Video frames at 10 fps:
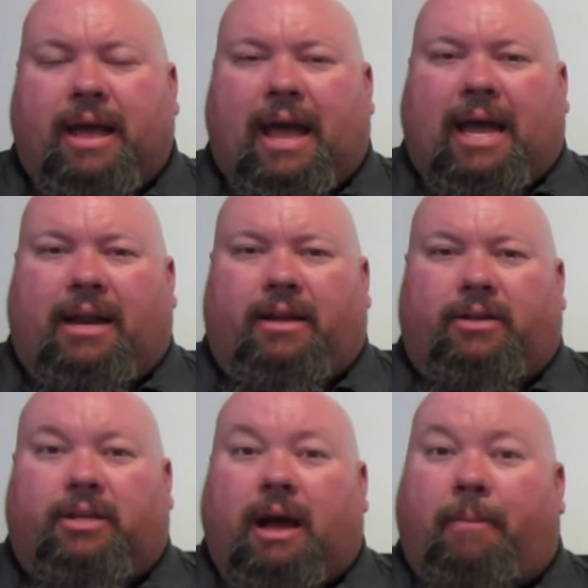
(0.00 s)

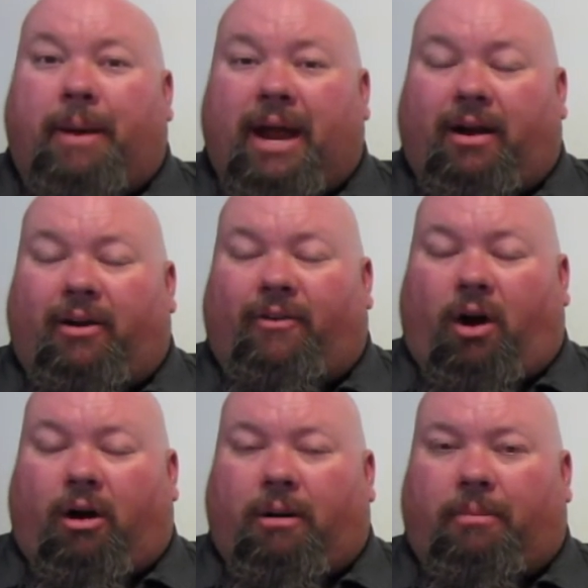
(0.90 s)
and a pair of
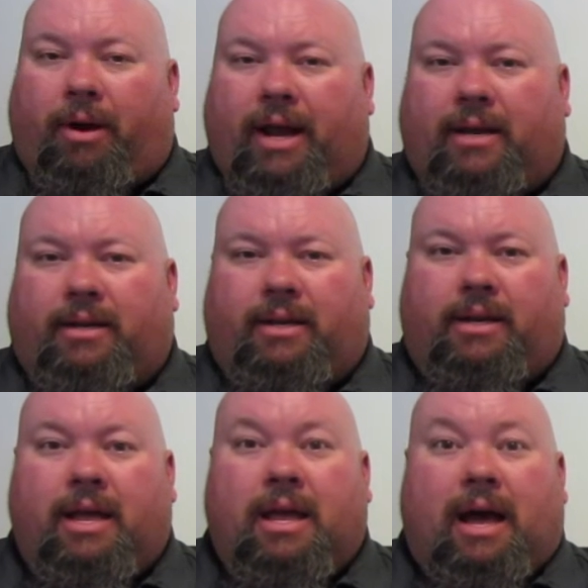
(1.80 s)

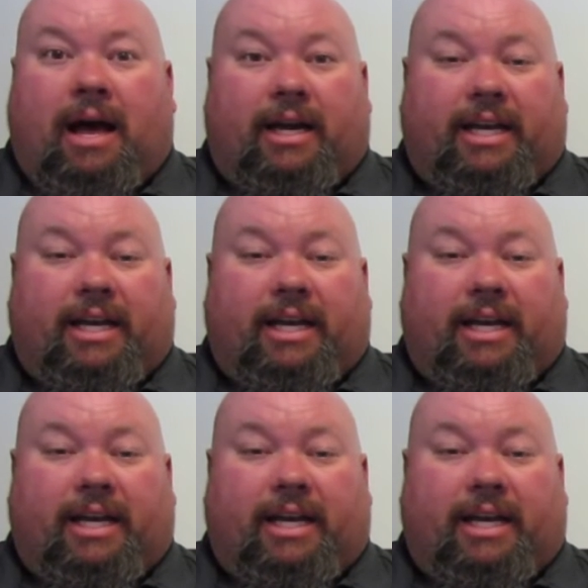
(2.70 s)
R-branded uh,